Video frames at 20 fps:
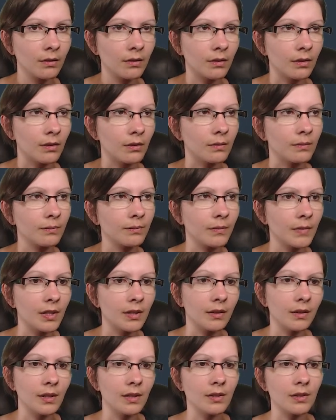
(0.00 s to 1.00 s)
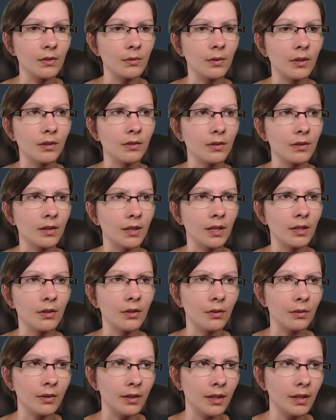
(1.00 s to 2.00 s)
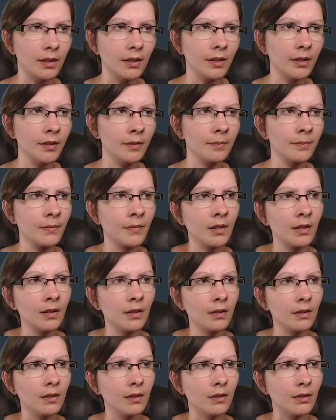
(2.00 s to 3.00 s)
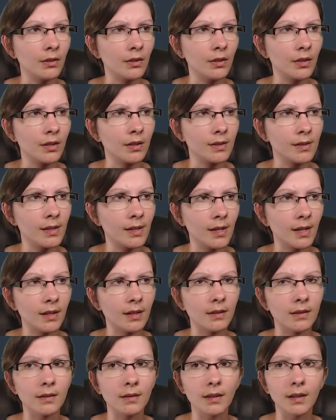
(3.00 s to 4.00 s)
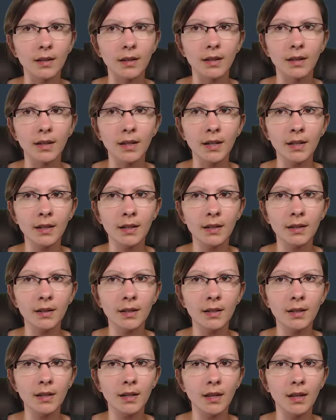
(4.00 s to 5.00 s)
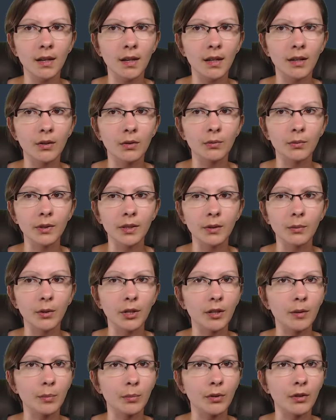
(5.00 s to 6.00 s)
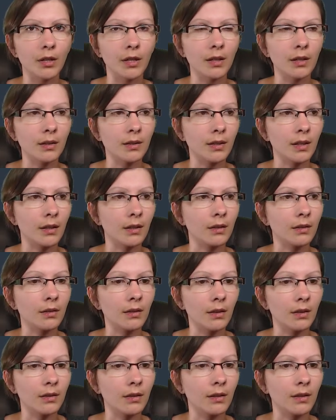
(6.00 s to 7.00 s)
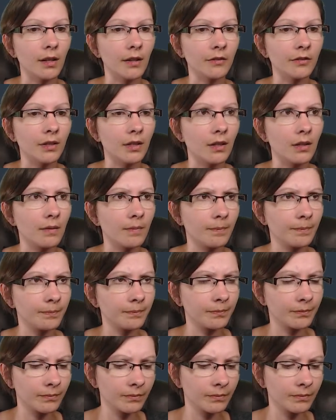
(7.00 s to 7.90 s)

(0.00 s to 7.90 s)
So this is what it looks like, totally clear. You can see I can kind of get an idea that I don't really want to put a ton on the left here.